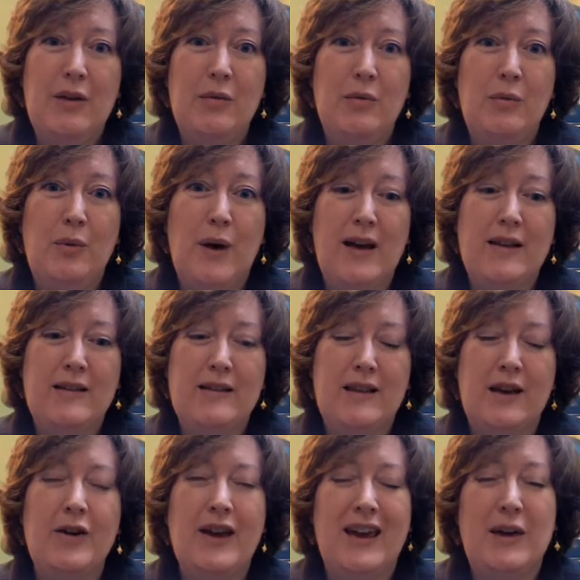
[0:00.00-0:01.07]

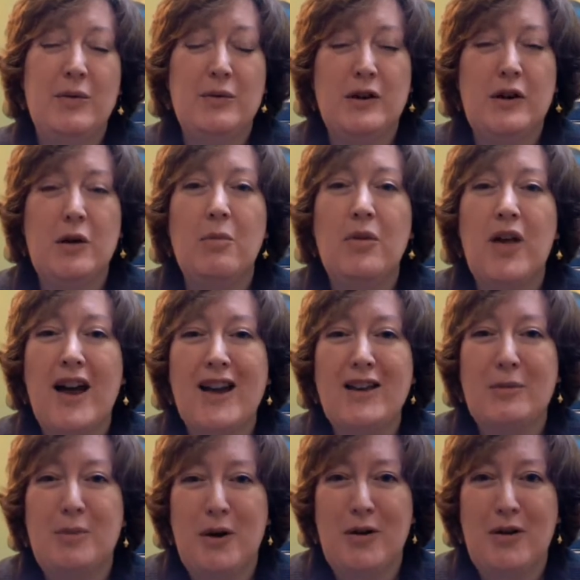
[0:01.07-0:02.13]
was, okay, it was a
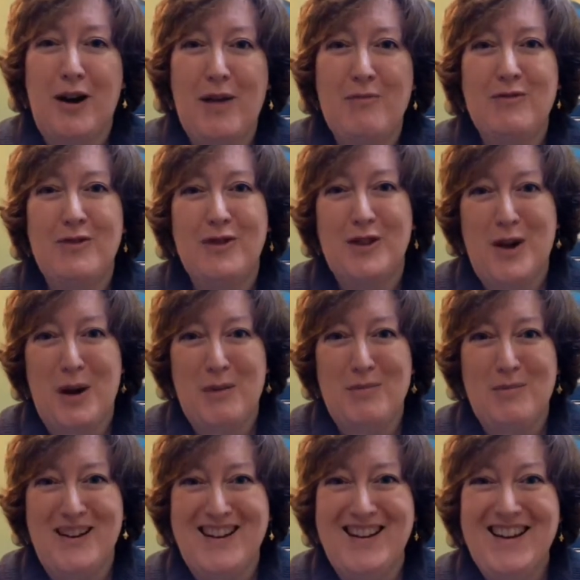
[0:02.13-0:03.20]
compliance program for the
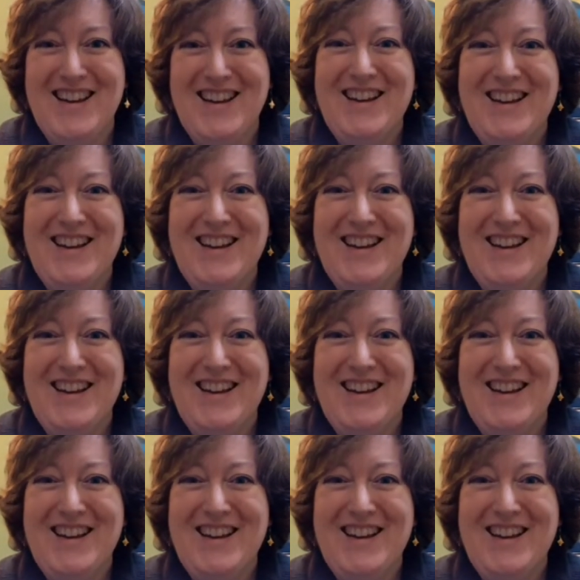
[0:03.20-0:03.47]
company.